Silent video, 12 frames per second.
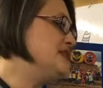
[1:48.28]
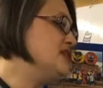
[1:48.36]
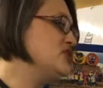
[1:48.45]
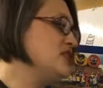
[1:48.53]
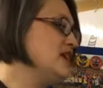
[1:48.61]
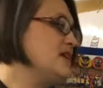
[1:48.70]

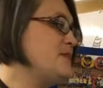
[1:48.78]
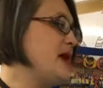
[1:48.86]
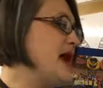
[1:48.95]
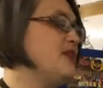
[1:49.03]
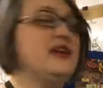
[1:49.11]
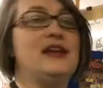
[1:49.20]
positioning and
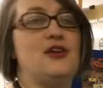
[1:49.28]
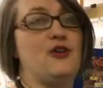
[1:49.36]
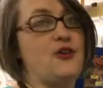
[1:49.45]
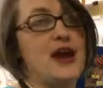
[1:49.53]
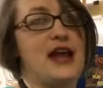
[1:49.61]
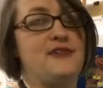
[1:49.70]
patterning,
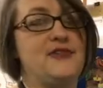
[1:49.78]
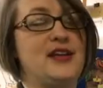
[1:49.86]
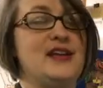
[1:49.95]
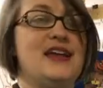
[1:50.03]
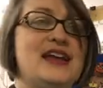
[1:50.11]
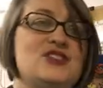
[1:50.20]
and
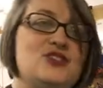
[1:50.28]
graphing.